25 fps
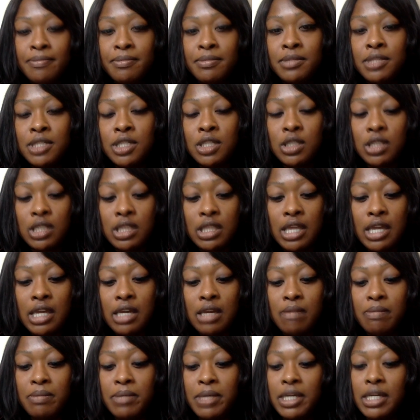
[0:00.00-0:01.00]
so that they
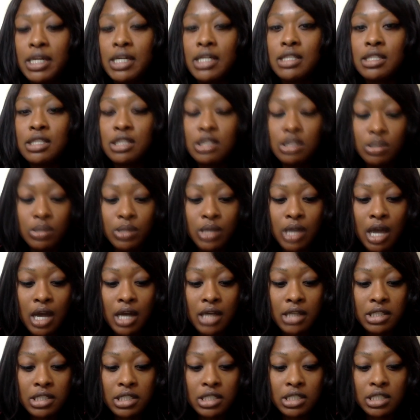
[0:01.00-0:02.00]
can begin to
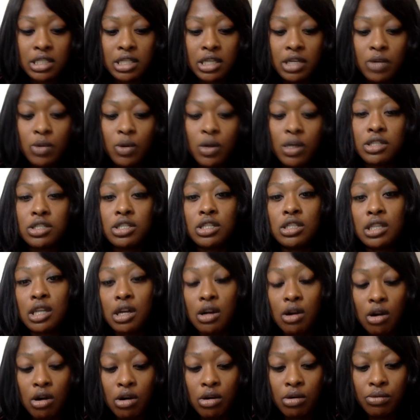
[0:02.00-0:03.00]
consciously question
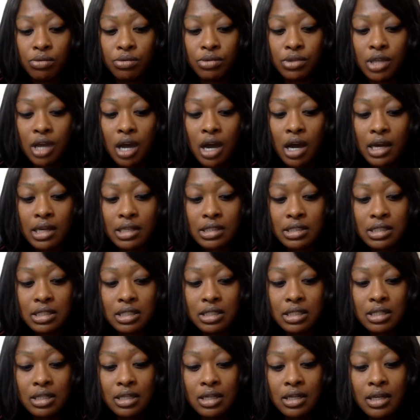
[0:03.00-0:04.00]
their own
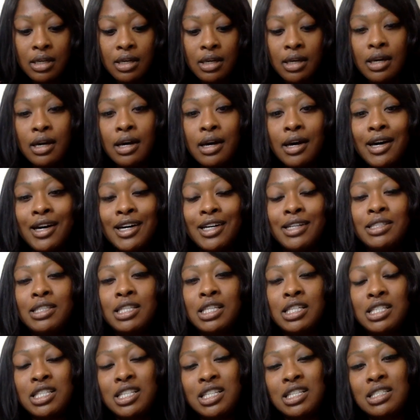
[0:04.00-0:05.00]
thoughts.
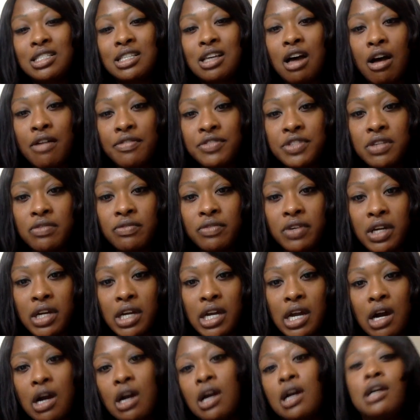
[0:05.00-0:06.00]
This is often very
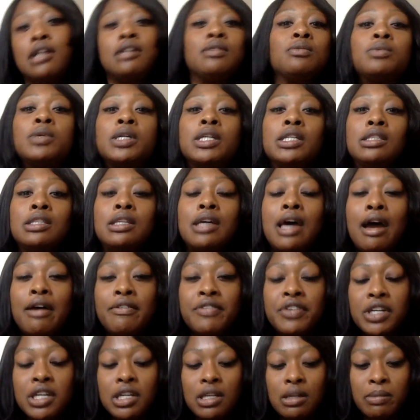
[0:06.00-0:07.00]
hard with
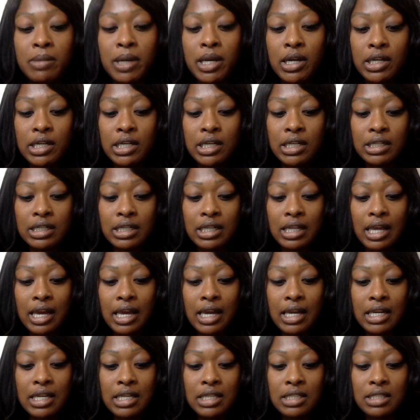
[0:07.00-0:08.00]
African American
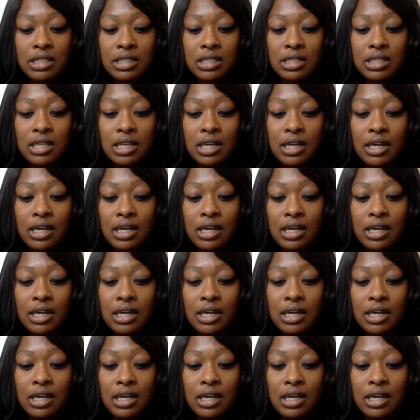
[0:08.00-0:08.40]
clients